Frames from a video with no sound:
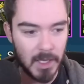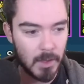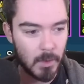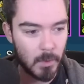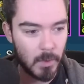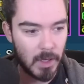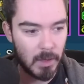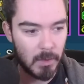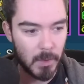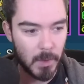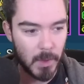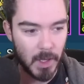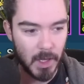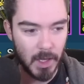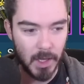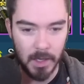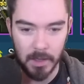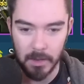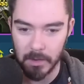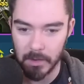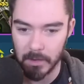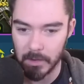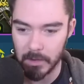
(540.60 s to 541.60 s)
away with
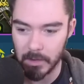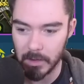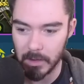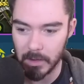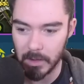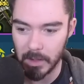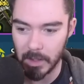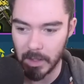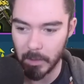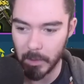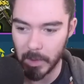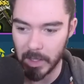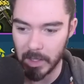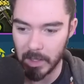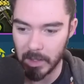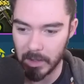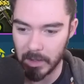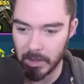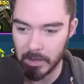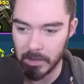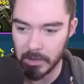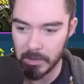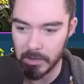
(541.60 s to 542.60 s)
that. Yeah, we
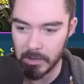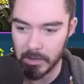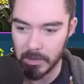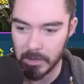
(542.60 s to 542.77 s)
can.